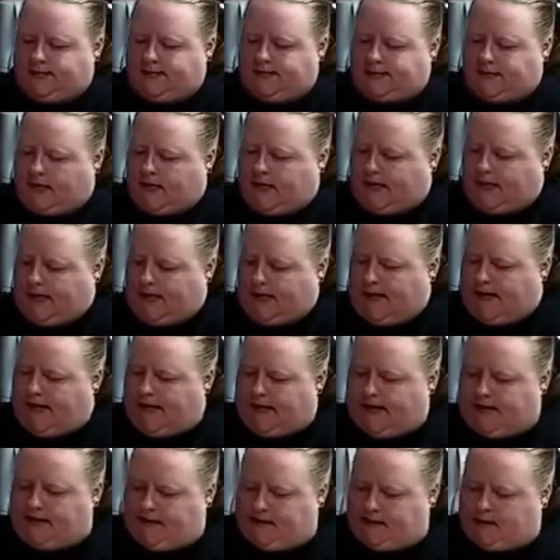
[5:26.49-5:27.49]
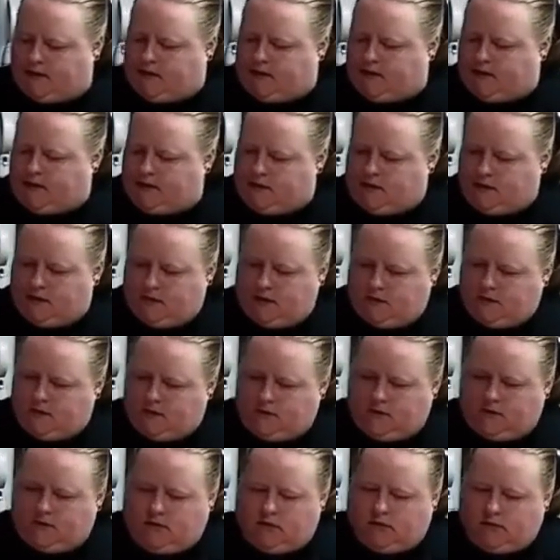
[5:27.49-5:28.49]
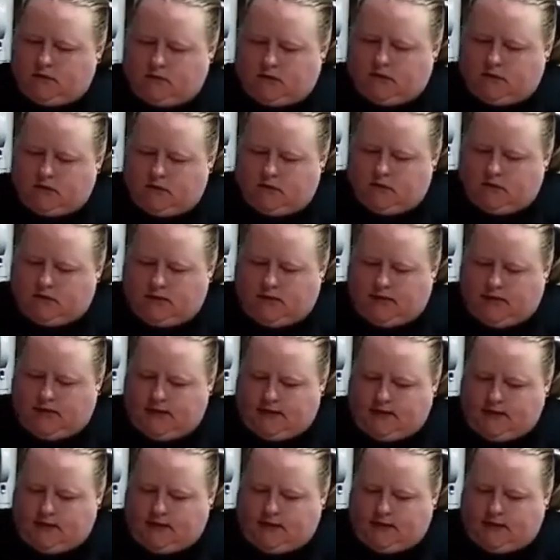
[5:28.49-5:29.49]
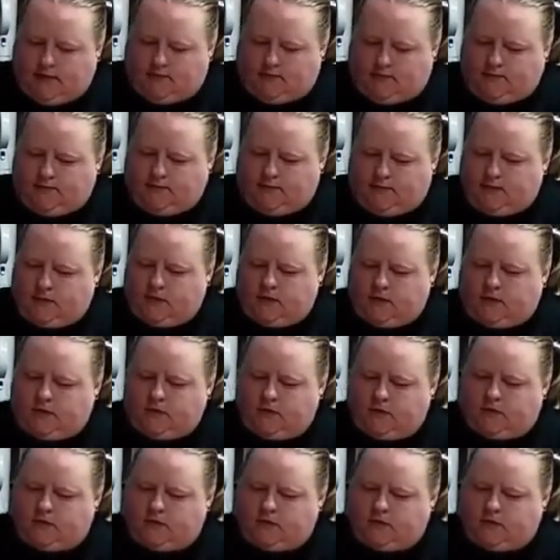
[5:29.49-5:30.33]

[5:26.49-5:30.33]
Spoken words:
is I added a leaf